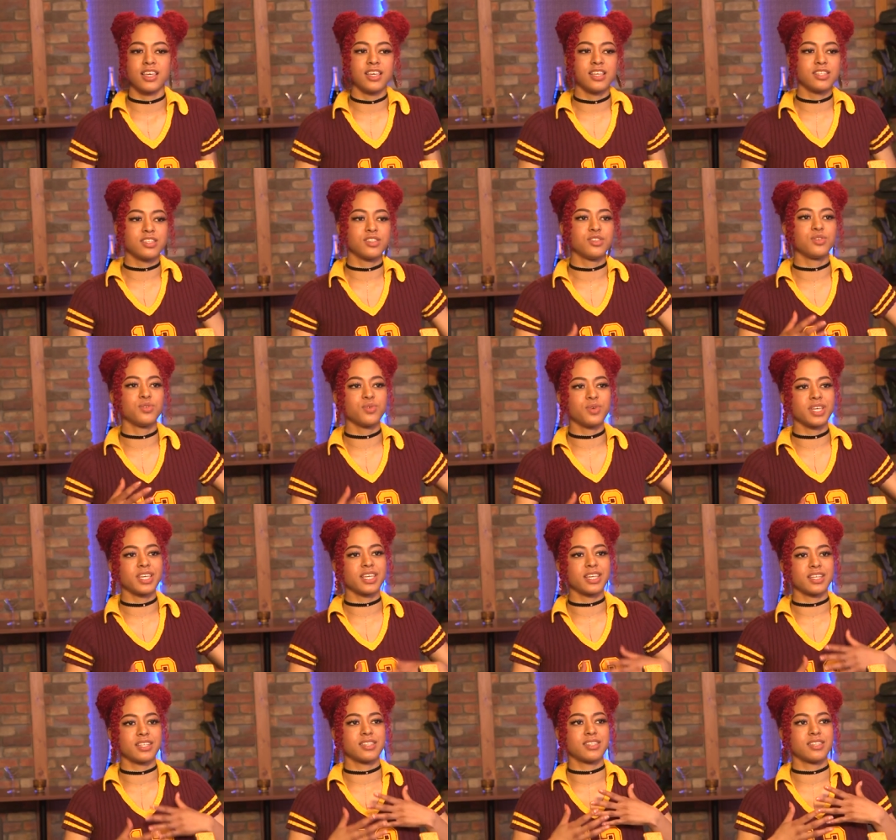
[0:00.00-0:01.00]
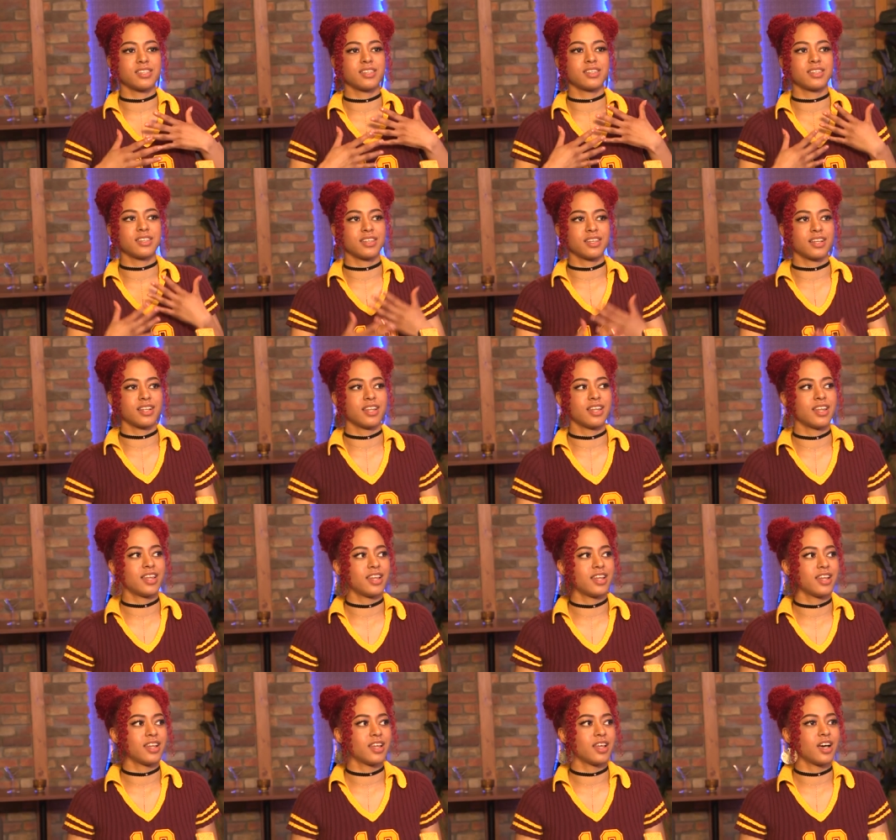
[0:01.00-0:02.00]
He's doing it to.
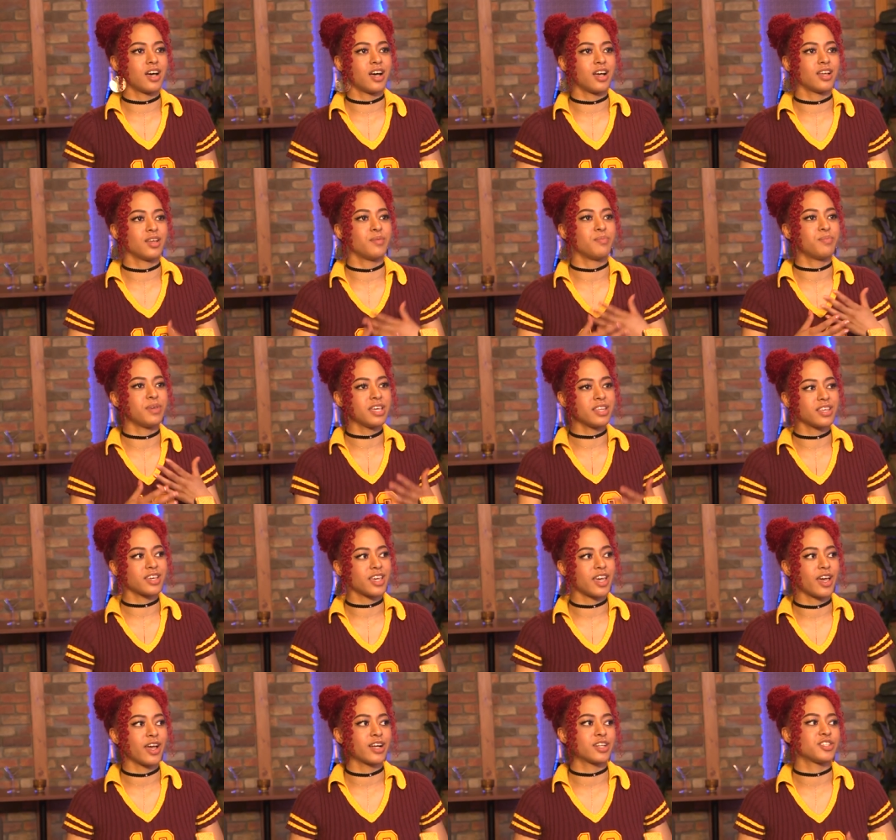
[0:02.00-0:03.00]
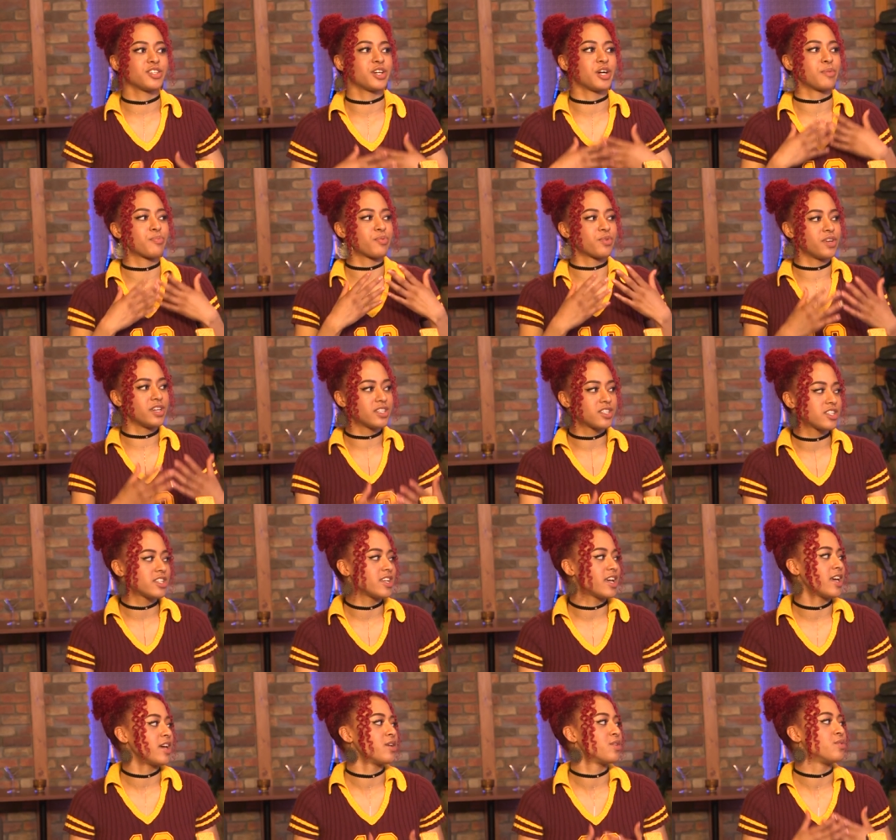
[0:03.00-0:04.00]
Be the character.
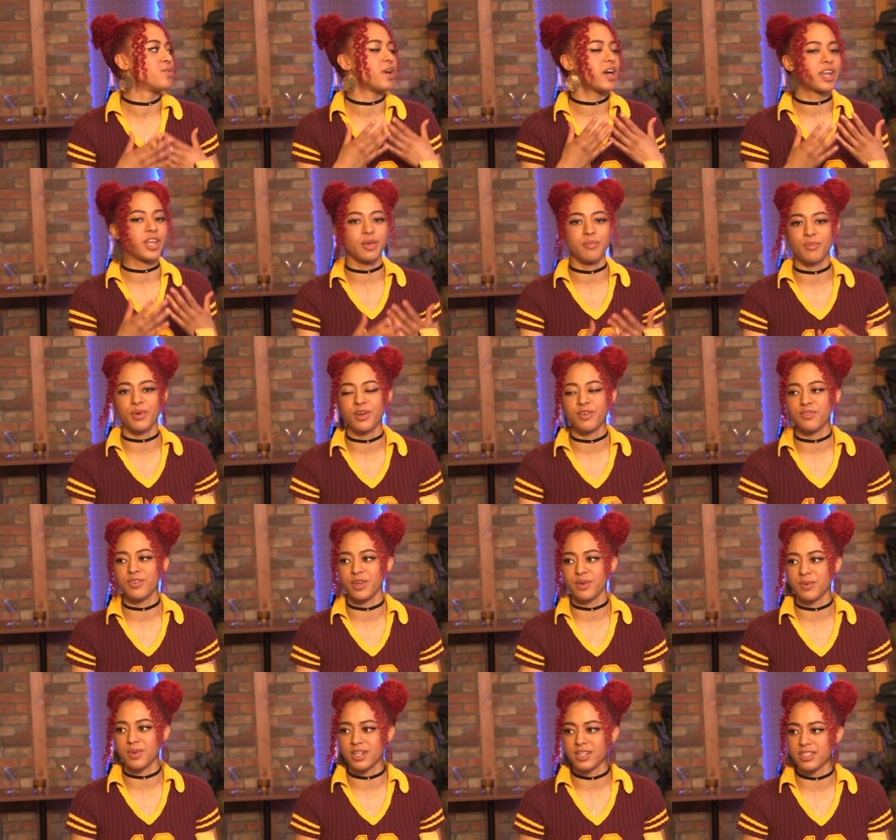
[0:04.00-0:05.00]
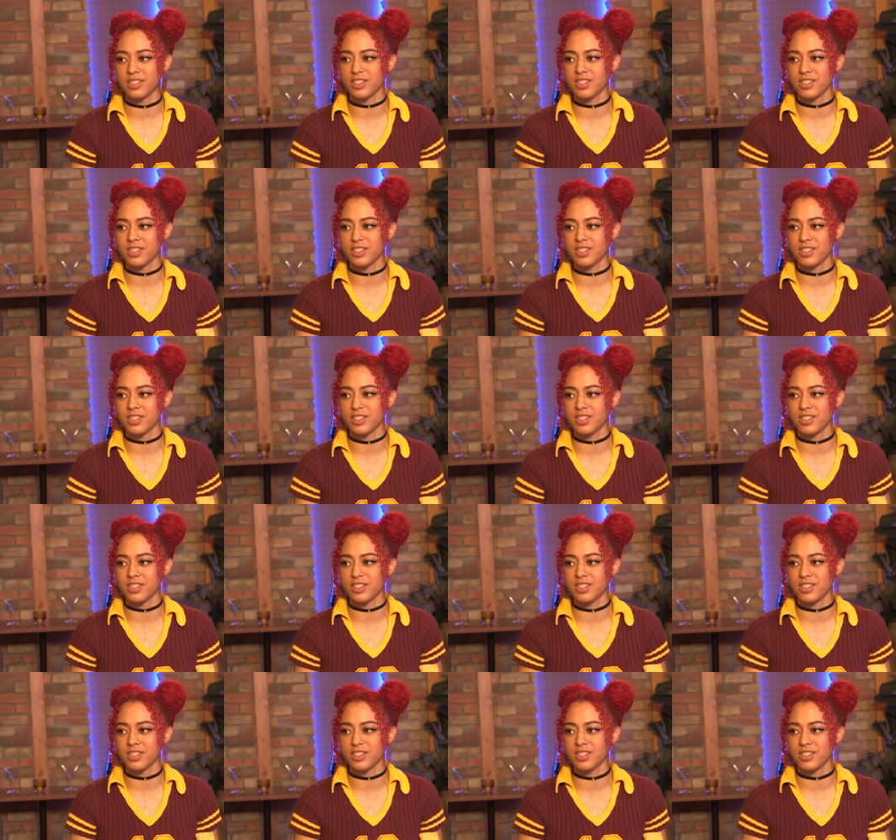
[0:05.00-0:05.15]
Appreciate who Eddie Murphy was.